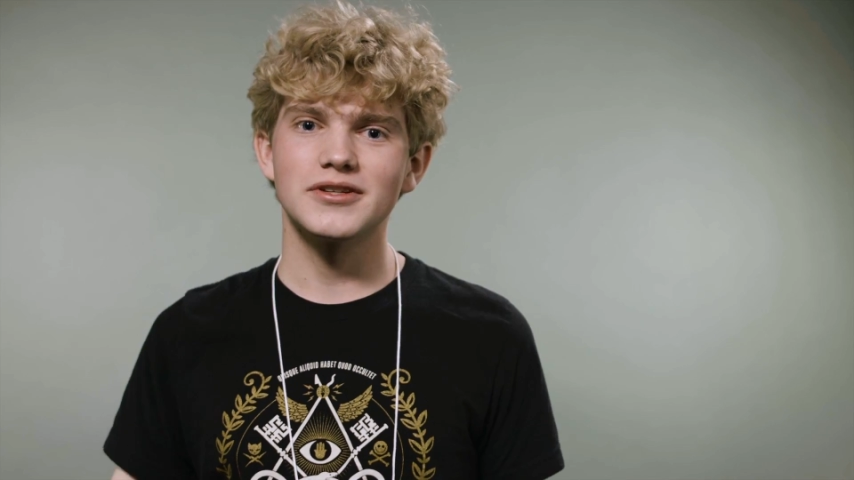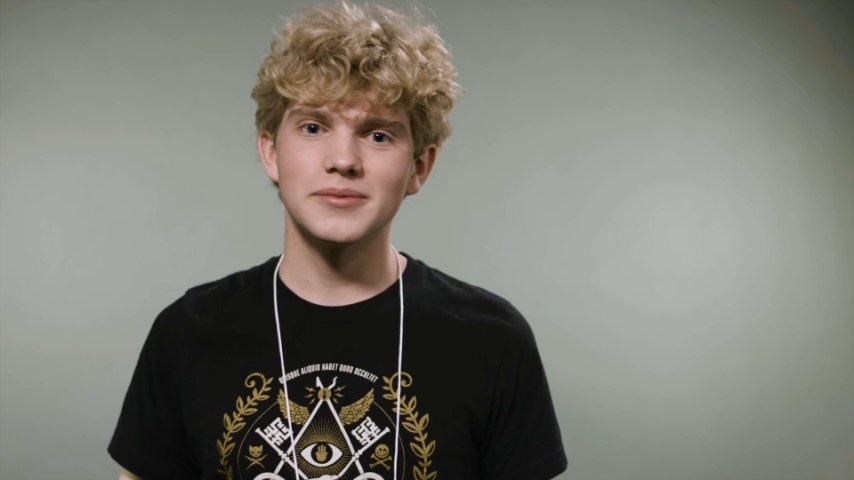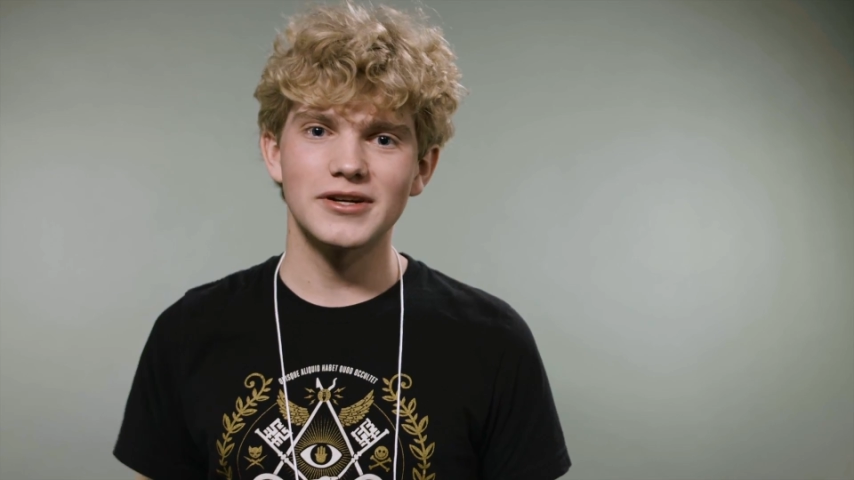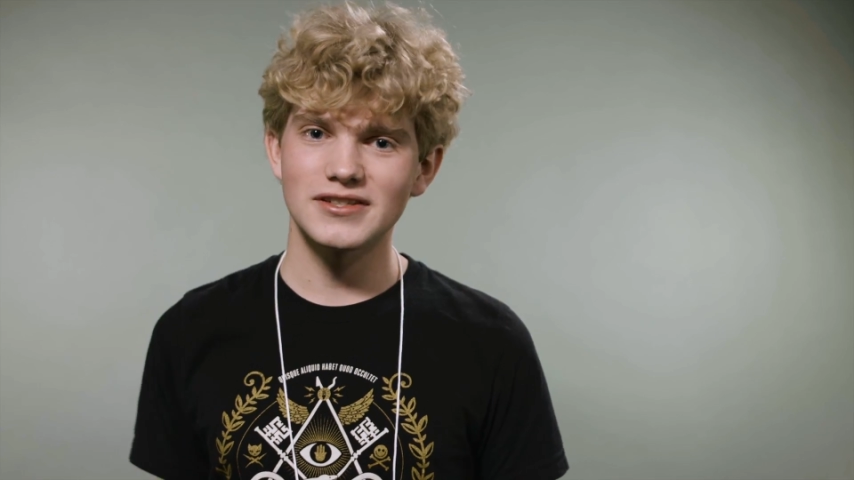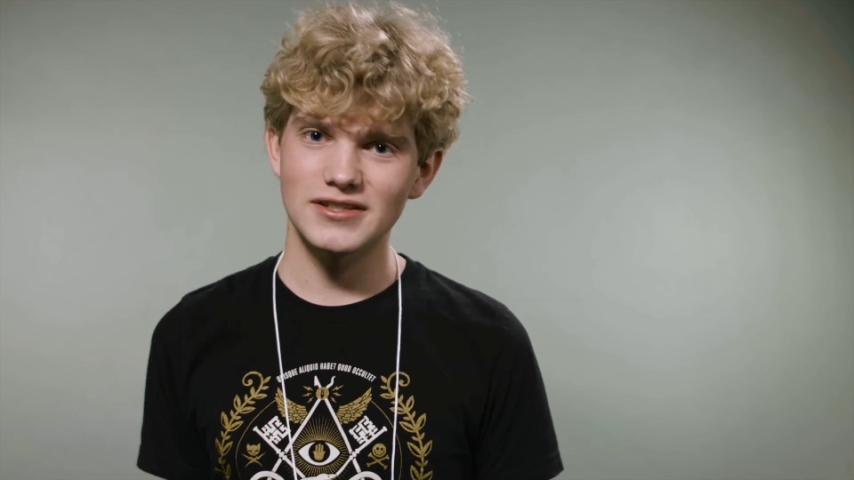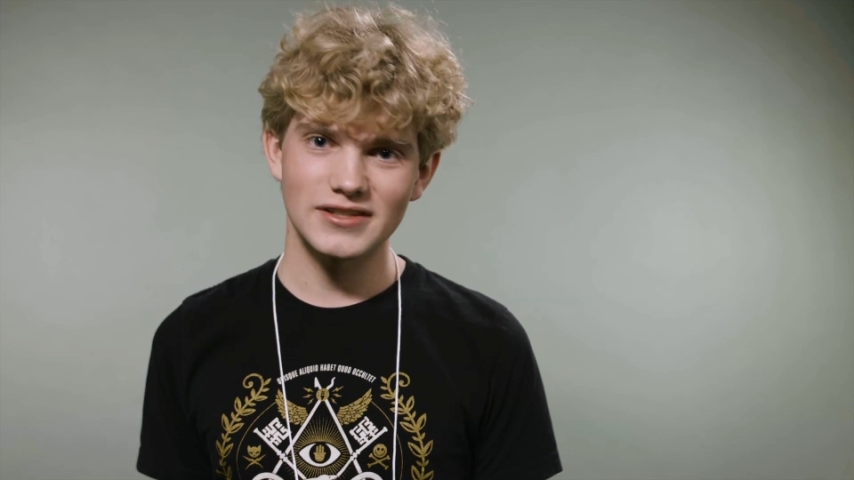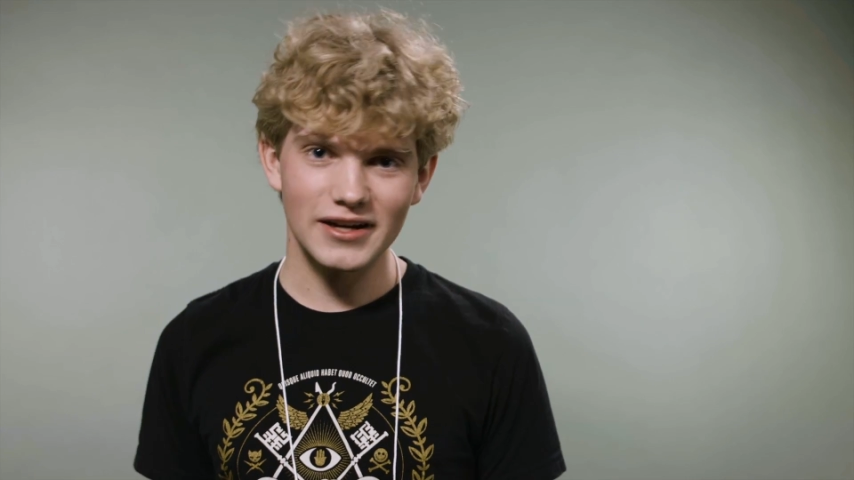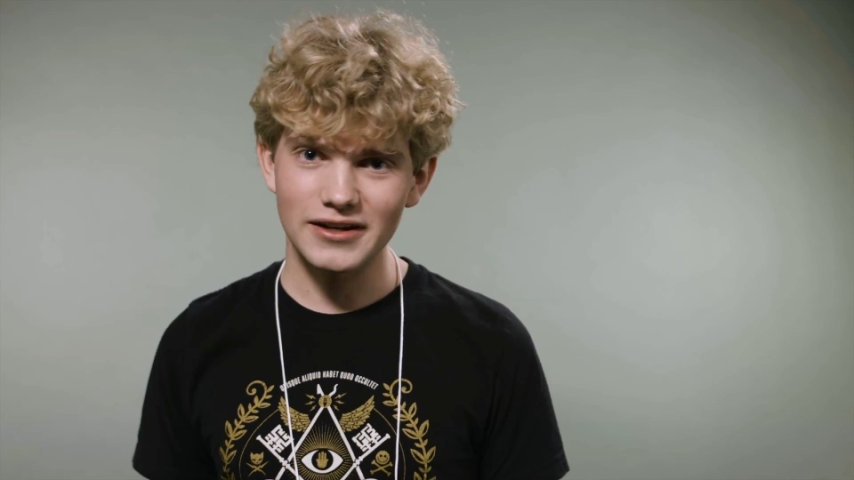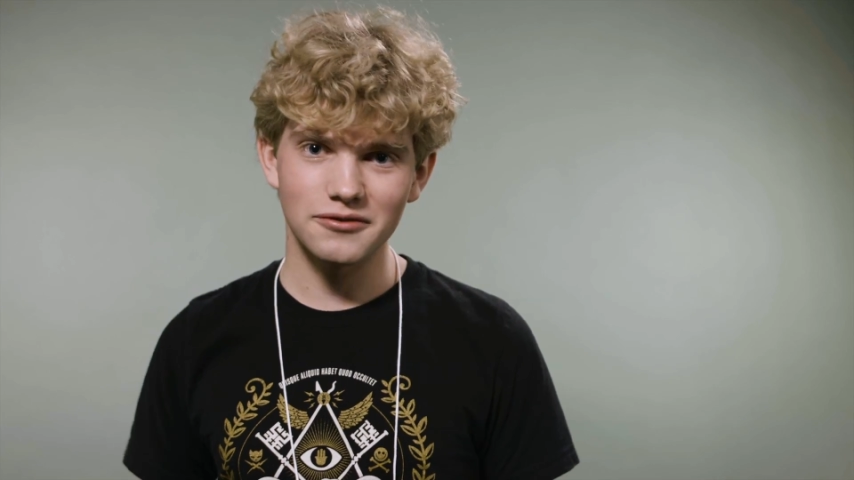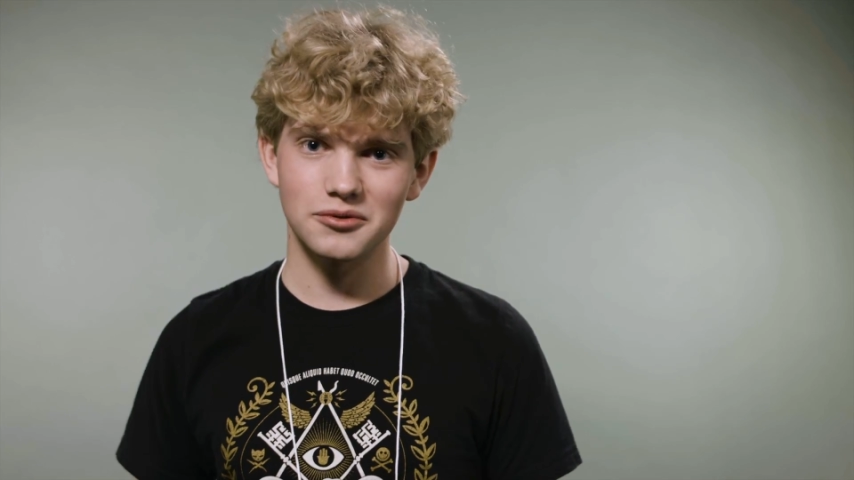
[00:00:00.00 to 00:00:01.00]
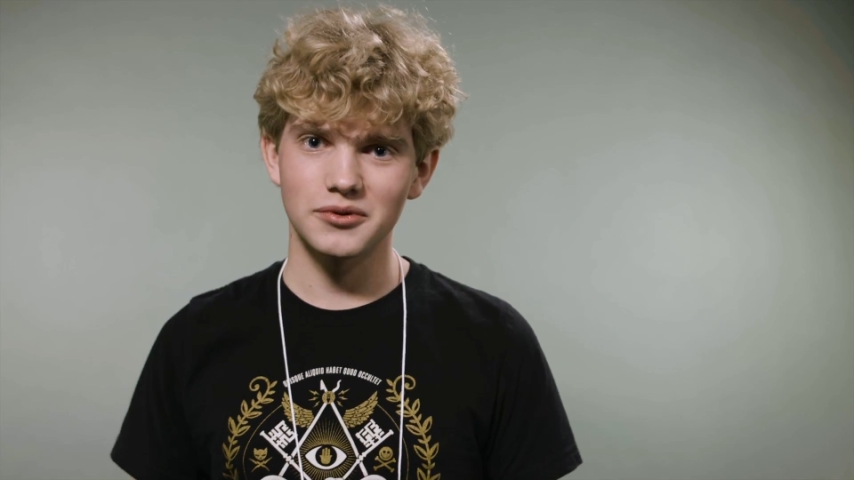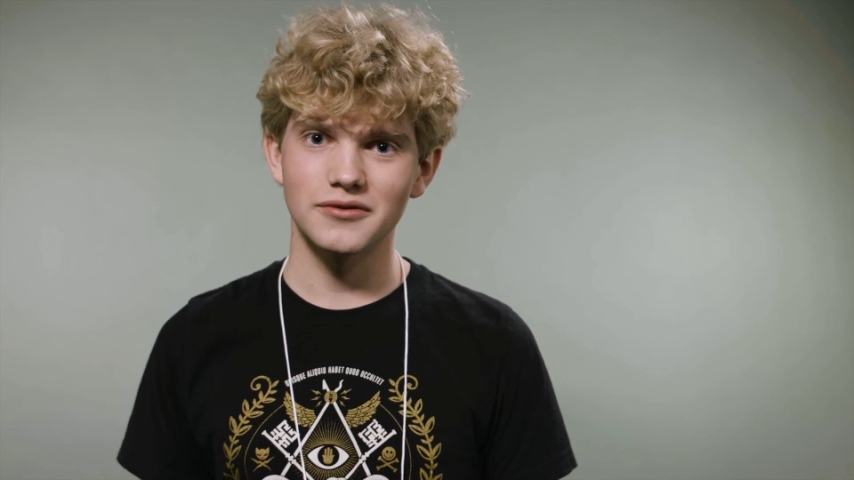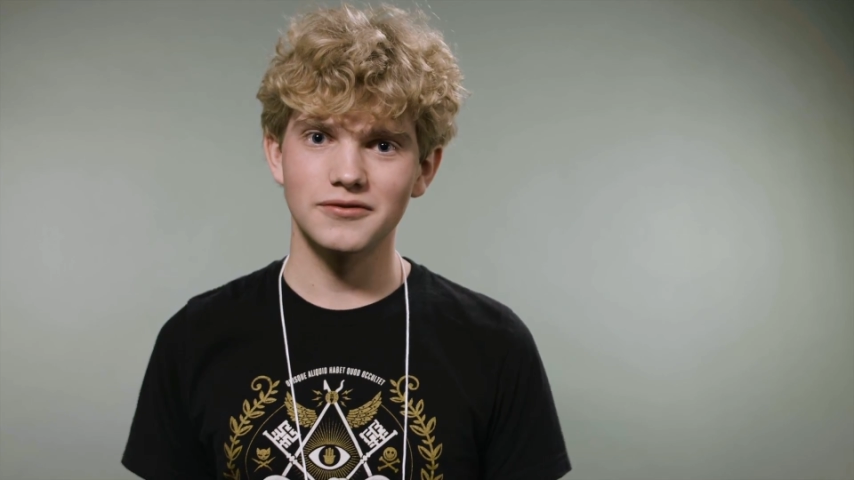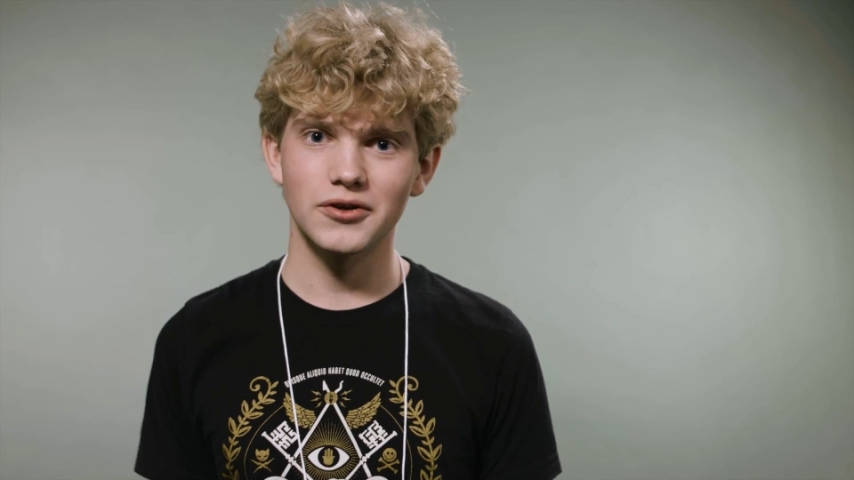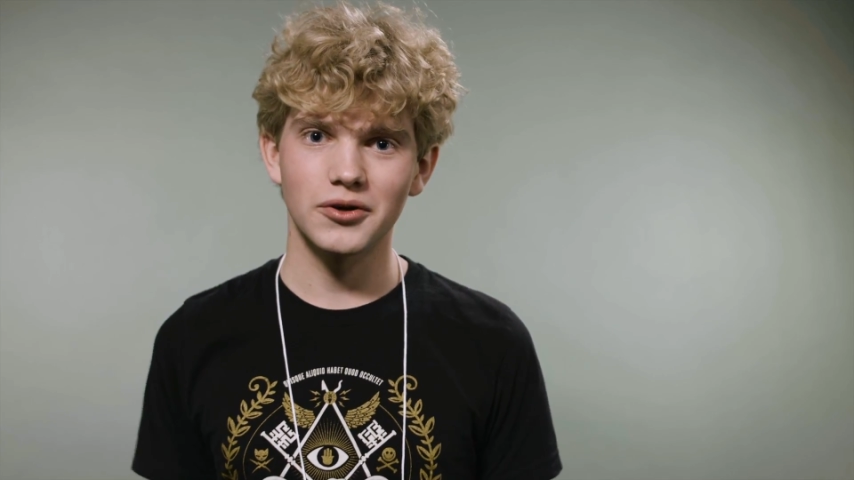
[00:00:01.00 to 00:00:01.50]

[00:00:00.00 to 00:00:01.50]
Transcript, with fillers: experiences that I never would have